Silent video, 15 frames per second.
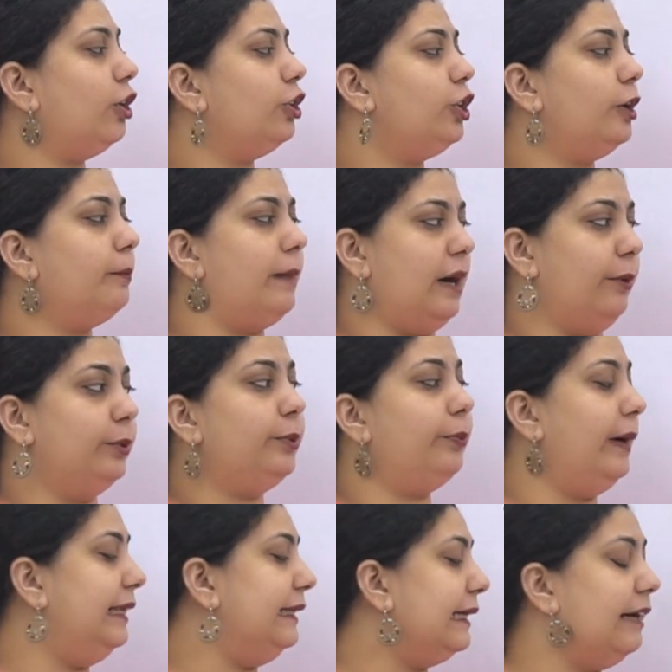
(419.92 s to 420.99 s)
on your mouth
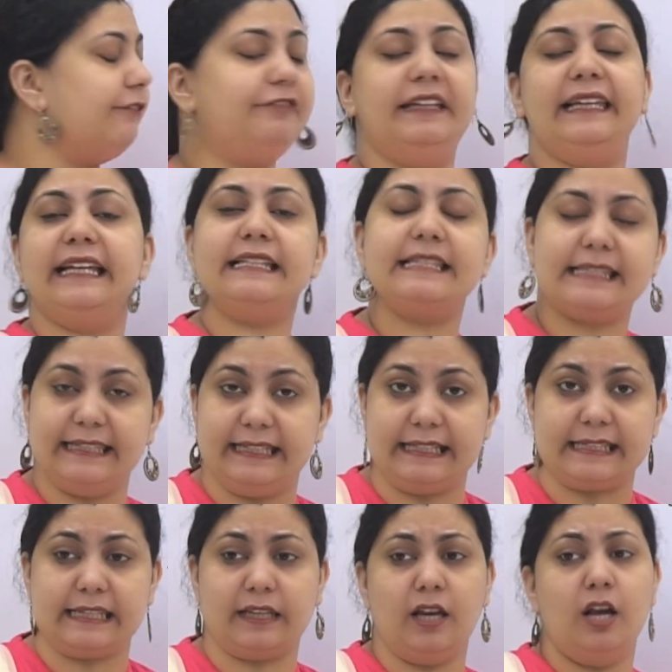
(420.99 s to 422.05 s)
while coughing and
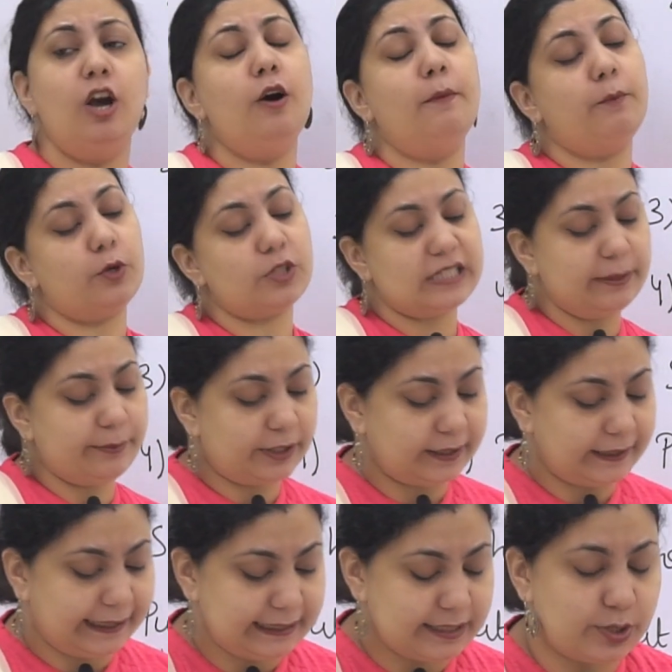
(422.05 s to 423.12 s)
sneezing. Mostly
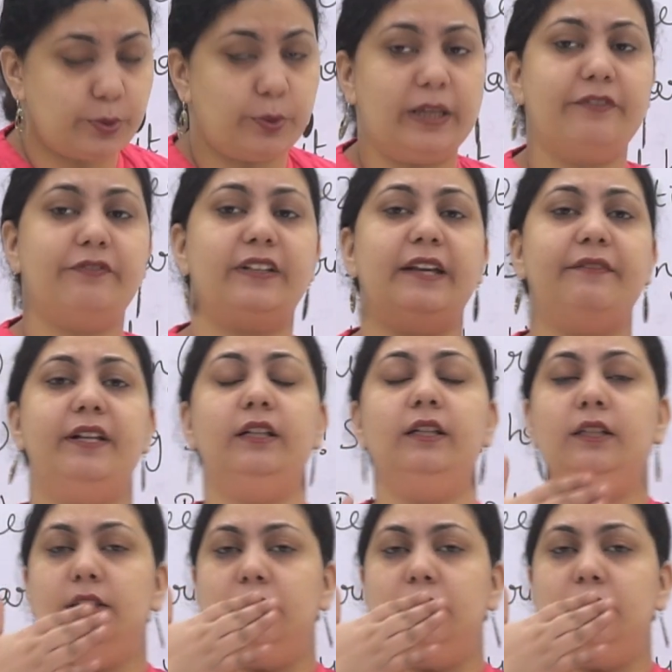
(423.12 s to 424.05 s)
what kids do, if they will